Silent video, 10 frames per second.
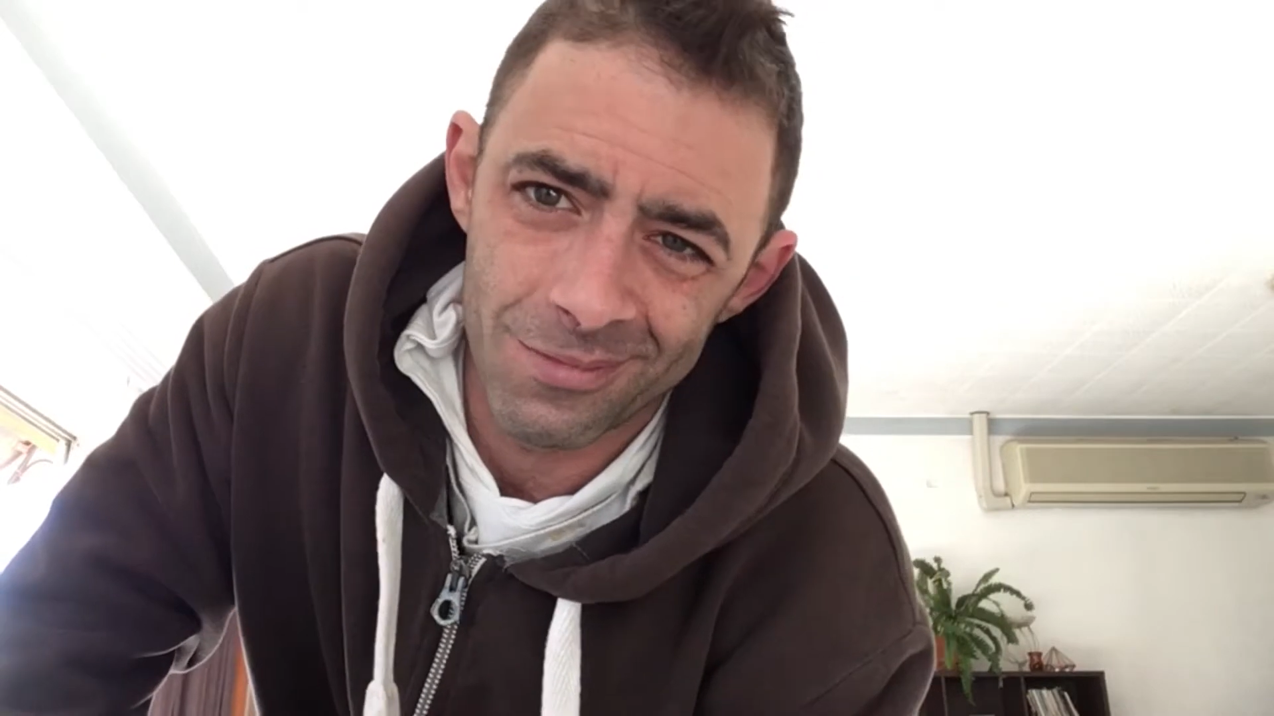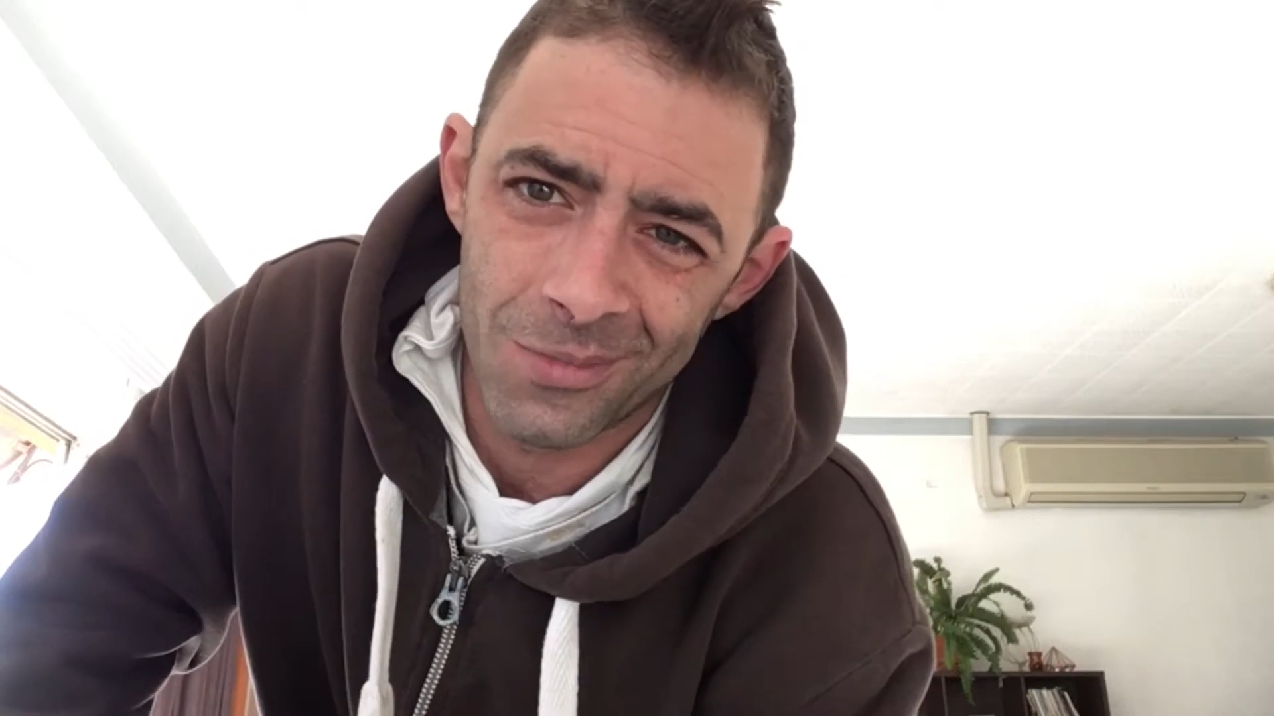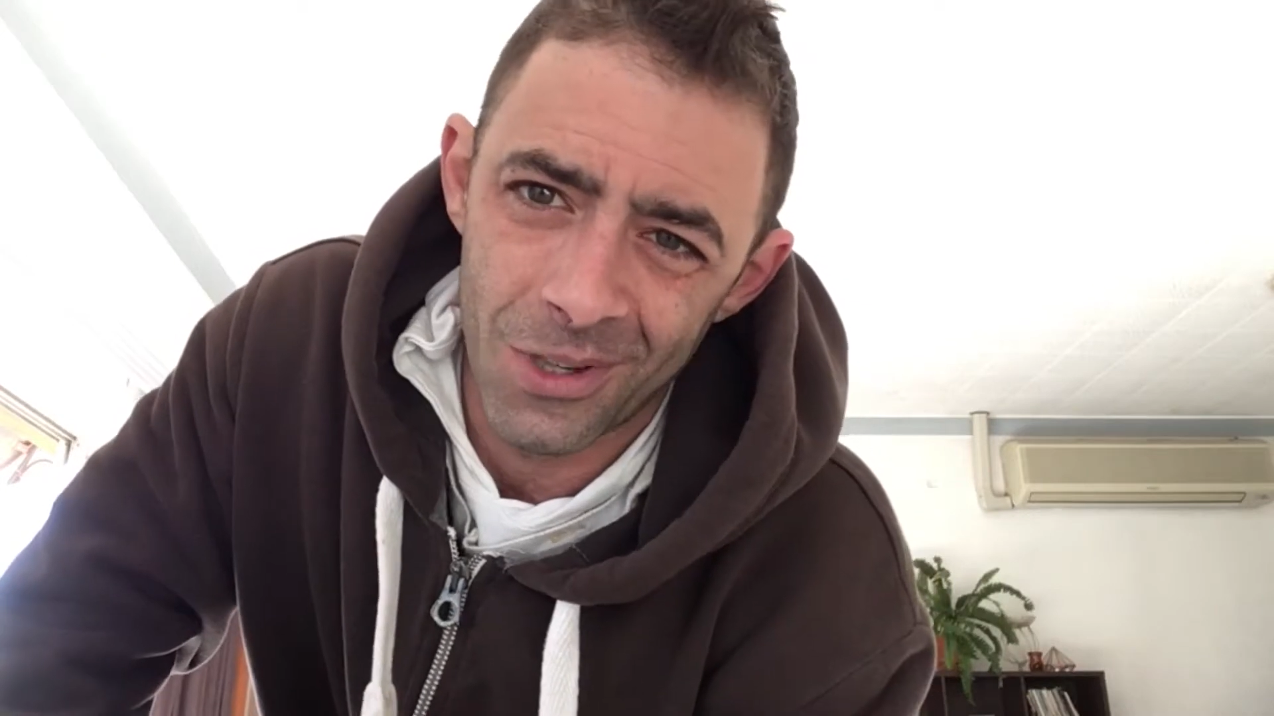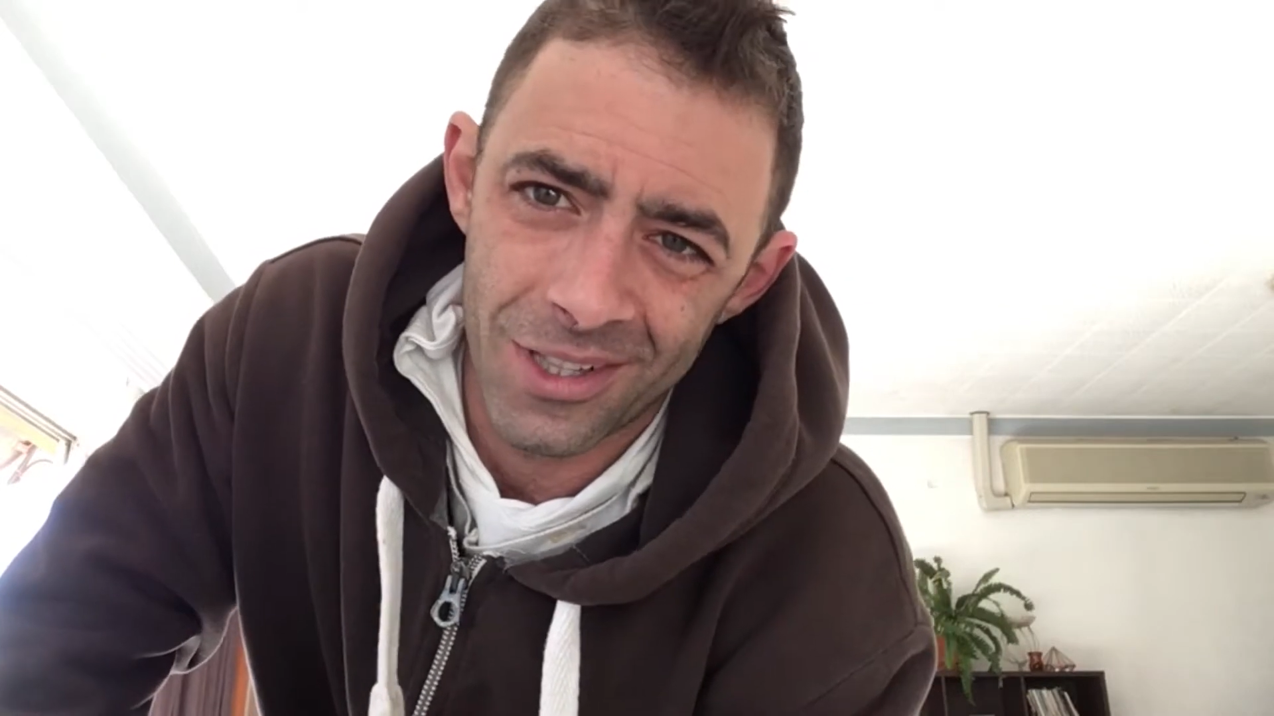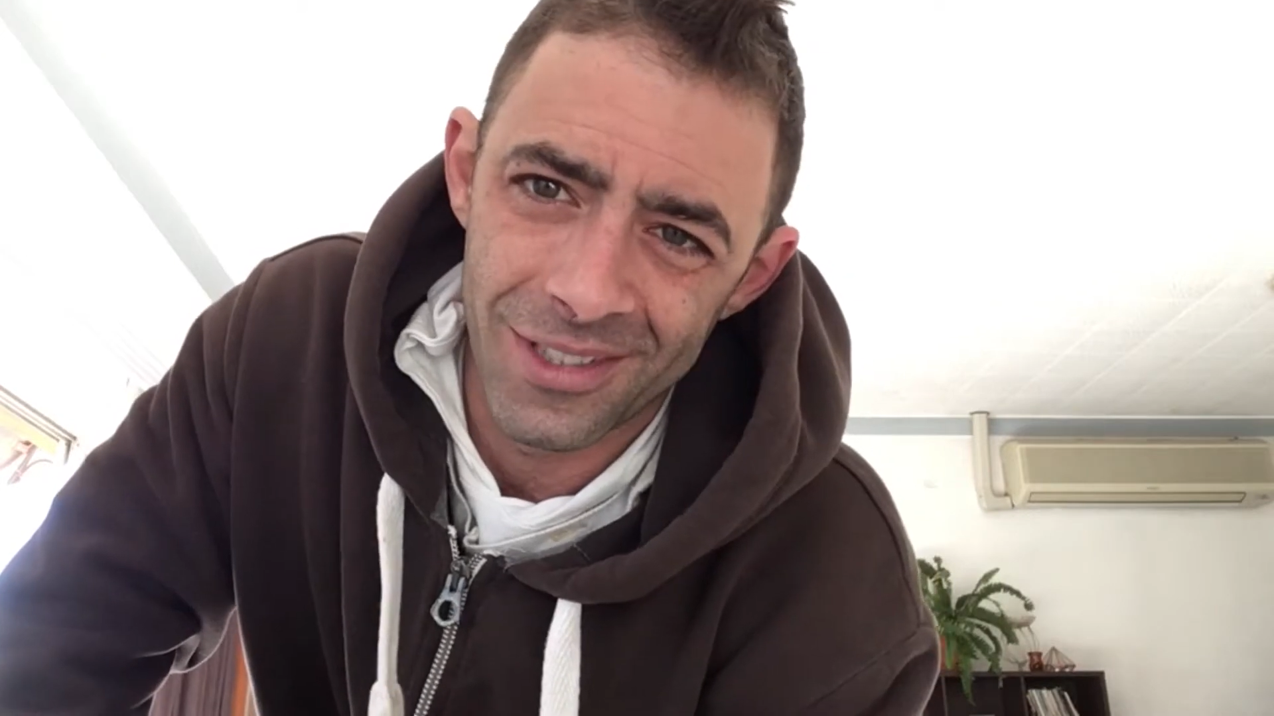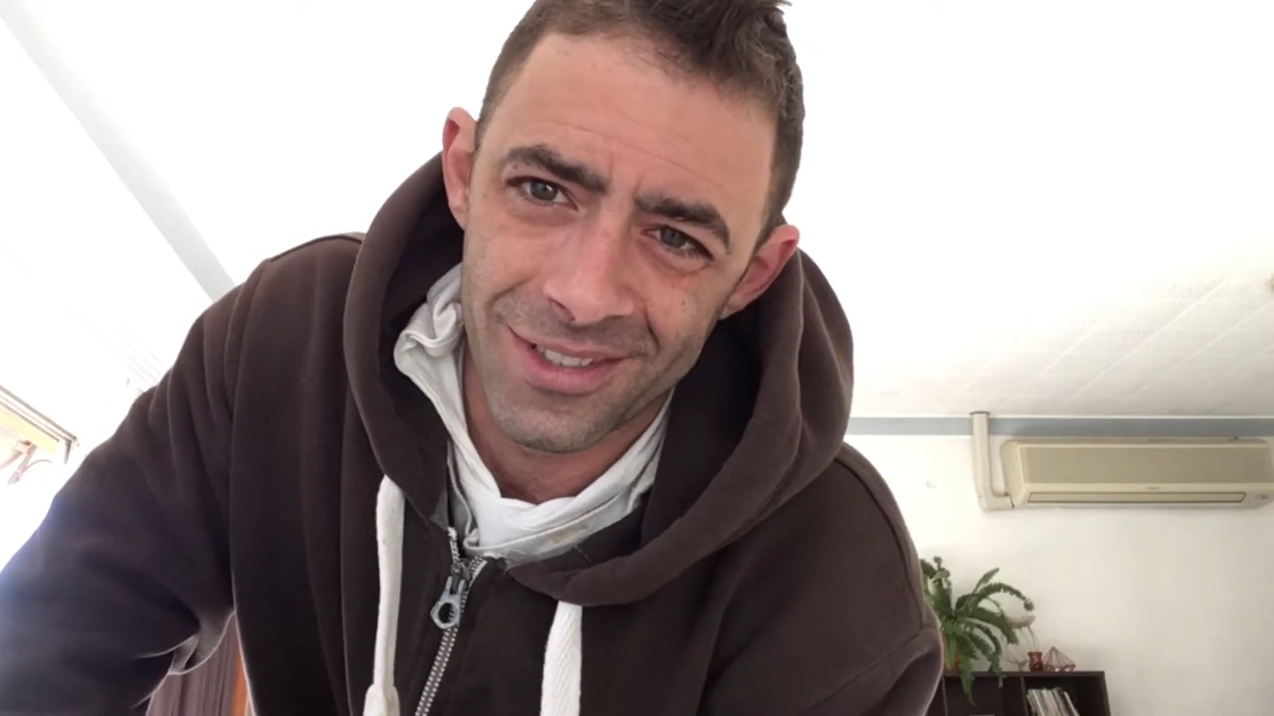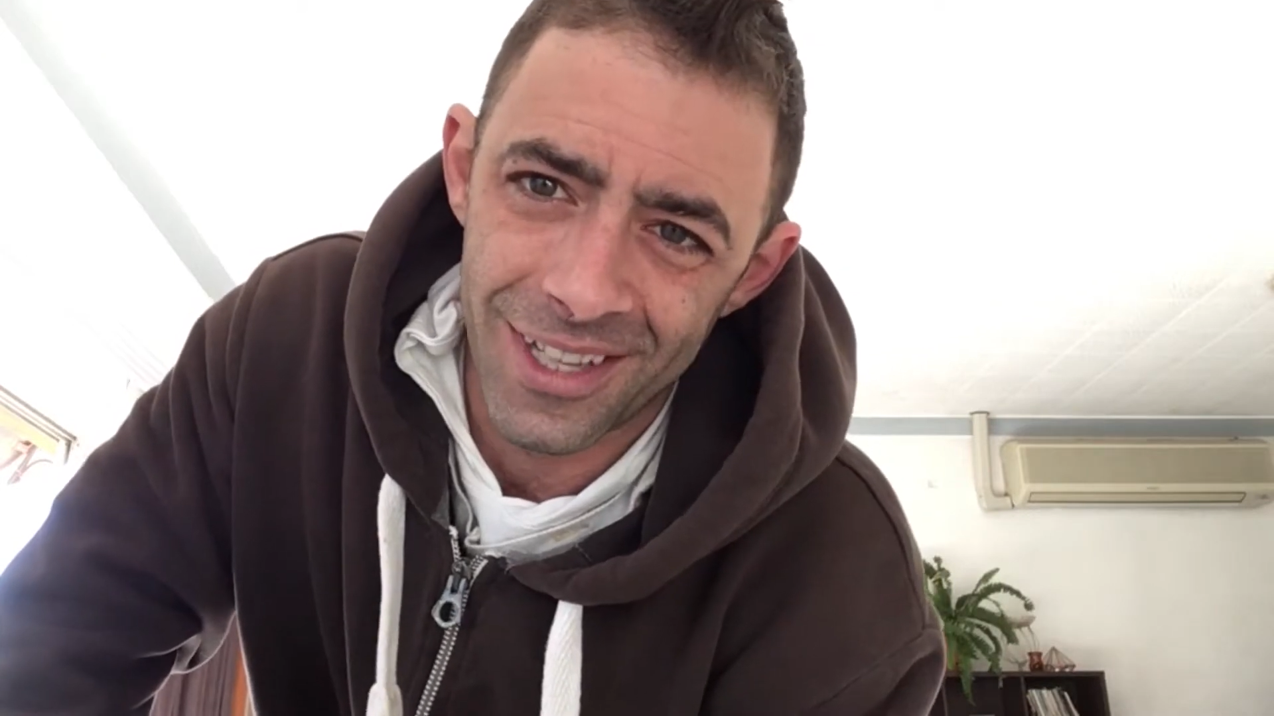by this